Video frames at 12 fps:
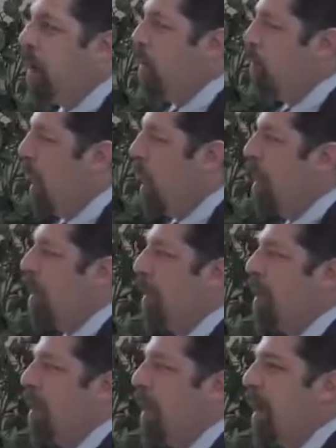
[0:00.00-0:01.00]

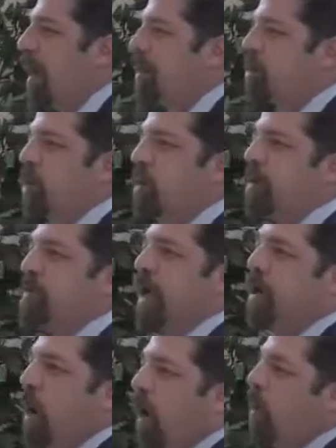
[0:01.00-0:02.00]
where as soon as they
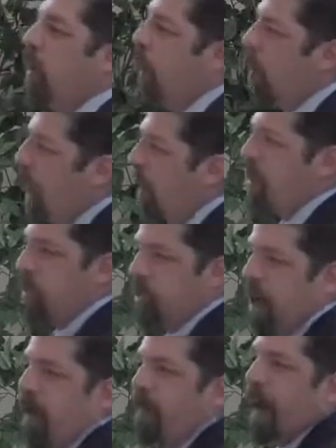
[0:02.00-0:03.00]
don't know what to
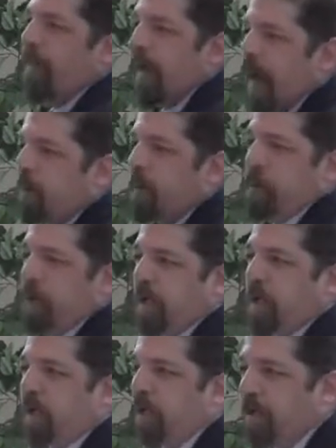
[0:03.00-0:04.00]
say about that
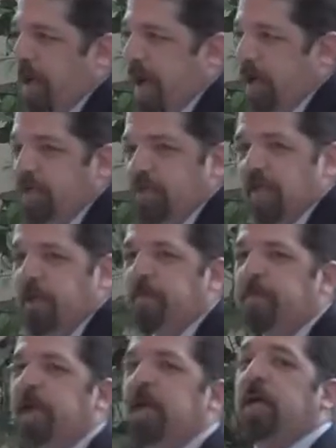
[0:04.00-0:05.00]
particular text,
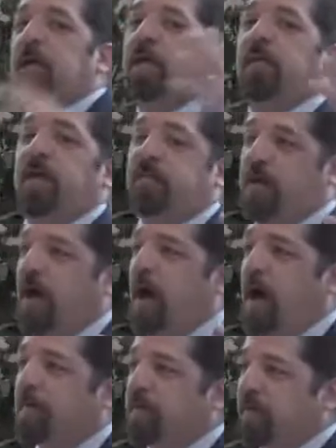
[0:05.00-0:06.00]
immediately they fly
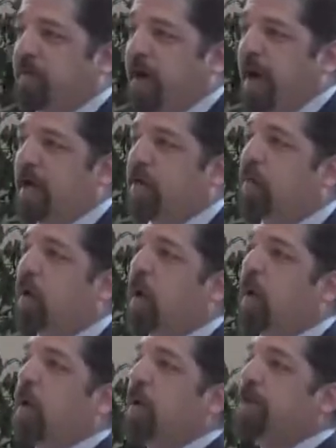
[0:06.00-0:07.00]
off to the fact the
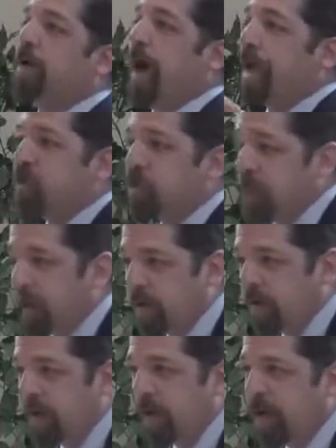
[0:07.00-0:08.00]
Old Testament
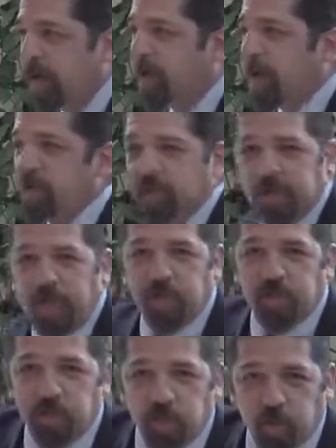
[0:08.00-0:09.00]
doesn't
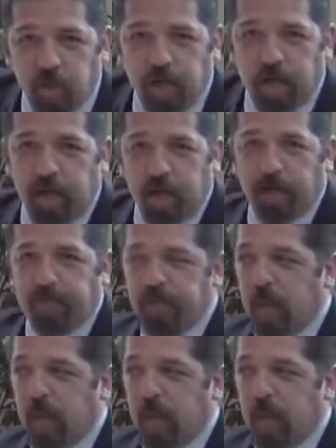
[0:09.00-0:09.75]
teach the Trinity.